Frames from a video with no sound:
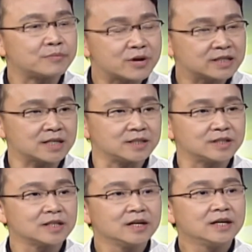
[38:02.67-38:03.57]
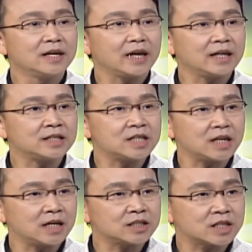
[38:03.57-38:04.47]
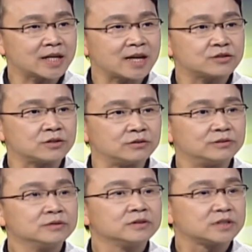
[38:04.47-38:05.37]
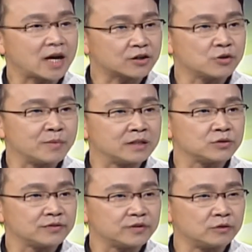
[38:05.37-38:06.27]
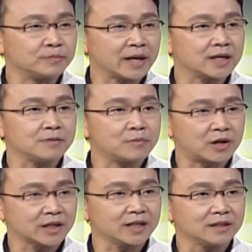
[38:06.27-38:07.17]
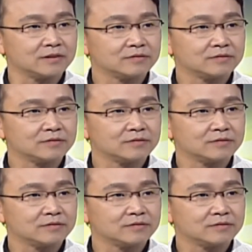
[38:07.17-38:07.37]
a presence in the international documentary filmmaking market?